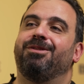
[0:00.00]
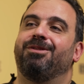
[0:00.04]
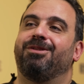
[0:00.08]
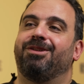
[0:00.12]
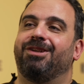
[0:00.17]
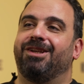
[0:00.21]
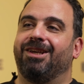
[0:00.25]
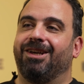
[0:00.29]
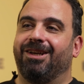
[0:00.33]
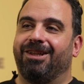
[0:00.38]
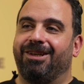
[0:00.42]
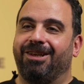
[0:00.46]
you
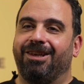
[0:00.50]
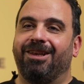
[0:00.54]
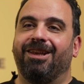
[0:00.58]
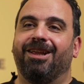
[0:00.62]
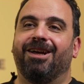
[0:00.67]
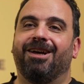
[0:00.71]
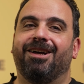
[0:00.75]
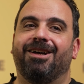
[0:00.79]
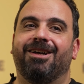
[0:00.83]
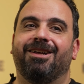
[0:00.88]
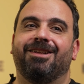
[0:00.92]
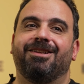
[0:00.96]

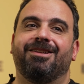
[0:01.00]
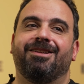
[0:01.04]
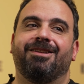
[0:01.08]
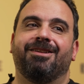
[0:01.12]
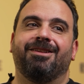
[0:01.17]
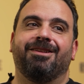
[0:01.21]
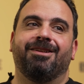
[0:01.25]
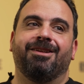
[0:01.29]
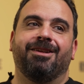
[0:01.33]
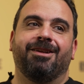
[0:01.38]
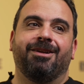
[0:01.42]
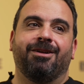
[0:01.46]
cannot
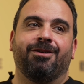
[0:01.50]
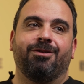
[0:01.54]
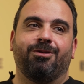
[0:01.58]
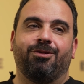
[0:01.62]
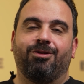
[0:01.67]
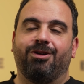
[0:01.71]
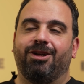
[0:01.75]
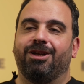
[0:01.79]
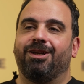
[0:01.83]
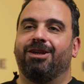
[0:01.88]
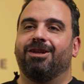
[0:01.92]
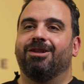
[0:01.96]

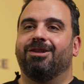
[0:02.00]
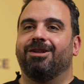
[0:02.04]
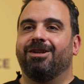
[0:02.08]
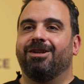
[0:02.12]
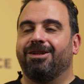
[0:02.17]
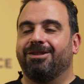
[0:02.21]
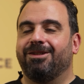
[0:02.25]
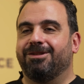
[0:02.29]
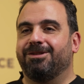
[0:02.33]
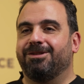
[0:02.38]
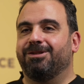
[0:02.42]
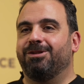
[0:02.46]

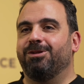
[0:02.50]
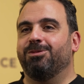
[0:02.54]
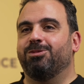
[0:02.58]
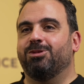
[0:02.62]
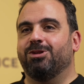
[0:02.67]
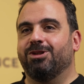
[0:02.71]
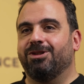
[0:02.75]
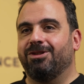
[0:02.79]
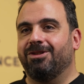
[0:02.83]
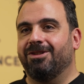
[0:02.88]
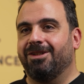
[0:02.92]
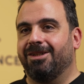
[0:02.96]
regulate
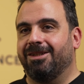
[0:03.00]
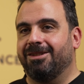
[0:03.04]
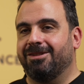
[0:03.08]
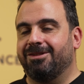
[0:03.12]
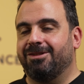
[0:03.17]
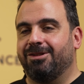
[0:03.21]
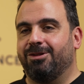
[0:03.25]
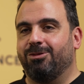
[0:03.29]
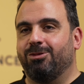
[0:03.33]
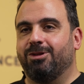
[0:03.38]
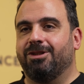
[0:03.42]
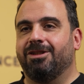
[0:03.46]
crypto
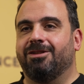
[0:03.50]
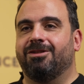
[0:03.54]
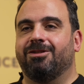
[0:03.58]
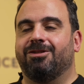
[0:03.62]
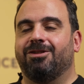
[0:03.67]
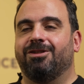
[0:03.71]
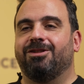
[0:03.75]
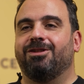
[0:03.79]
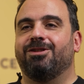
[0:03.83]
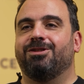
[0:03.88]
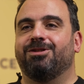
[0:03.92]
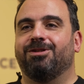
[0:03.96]
industry with the
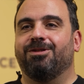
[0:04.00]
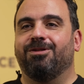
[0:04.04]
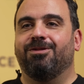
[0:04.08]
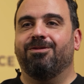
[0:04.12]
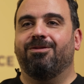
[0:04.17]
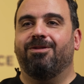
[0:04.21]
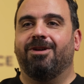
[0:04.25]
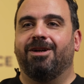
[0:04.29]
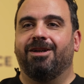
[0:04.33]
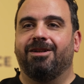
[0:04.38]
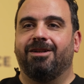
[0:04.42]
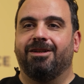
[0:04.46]
traditional
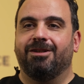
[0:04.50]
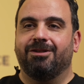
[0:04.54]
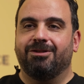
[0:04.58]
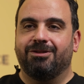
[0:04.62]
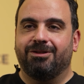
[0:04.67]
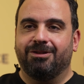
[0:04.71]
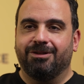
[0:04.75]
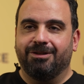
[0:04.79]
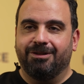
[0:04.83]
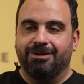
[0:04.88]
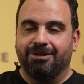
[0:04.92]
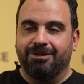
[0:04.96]

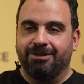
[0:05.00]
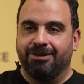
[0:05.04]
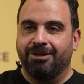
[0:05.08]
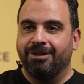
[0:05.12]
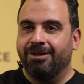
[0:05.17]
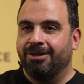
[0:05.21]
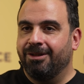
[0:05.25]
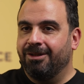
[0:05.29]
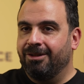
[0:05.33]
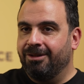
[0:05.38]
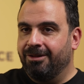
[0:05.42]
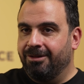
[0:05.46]
financial
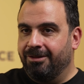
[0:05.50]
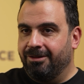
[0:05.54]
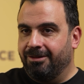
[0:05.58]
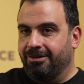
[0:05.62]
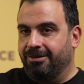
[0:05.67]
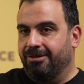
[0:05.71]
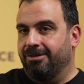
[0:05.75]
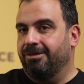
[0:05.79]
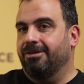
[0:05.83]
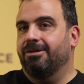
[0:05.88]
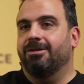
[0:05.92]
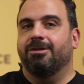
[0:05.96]

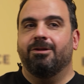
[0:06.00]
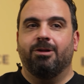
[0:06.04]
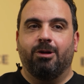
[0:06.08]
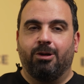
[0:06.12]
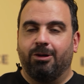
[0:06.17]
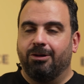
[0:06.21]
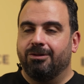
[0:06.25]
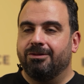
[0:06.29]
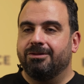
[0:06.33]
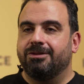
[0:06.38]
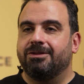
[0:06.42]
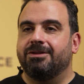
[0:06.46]

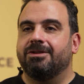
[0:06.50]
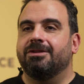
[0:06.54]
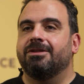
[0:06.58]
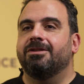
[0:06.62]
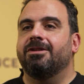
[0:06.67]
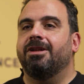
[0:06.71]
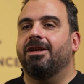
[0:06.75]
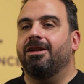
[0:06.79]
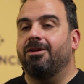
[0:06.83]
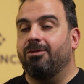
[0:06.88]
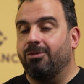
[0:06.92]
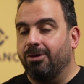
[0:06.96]
laws
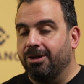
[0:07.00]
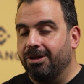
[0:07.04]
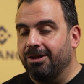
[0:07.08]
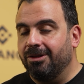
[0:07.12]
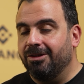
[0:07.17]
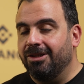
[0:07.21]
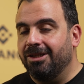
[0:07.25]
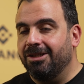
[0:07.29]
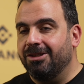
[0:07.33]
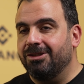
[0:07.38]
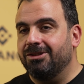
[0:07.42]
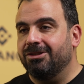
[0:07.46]
and
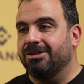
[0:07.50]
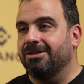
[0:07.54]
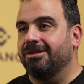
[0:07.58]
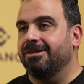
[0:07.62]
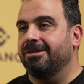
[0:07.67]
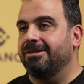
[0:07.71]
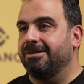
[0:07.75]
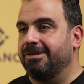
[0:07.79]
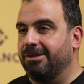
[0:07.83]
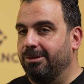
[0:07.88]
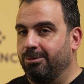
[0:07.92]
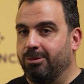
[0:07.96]
regulations.
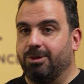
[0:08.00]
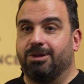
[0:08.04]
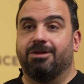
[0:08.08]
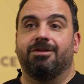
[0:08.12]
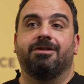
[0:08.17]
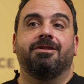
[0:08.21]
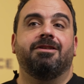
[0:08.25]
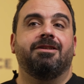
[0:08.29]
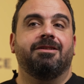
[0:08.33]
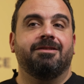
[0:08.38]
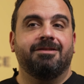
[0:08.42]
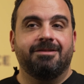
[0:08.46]

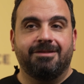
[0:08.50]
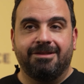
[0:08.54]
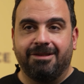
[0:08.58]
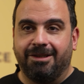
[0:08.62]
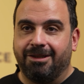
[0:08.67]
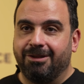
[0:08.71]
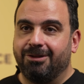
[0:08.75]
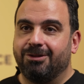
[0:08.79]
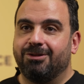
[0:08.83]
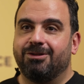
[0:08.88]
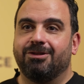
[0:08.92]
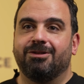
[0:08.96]
Similarly, in
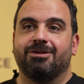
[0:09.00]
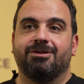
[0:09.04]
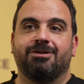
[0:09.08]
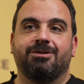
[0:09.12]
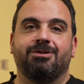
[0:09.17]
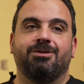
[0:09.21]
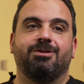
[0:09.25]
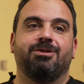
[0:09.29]
sanctions,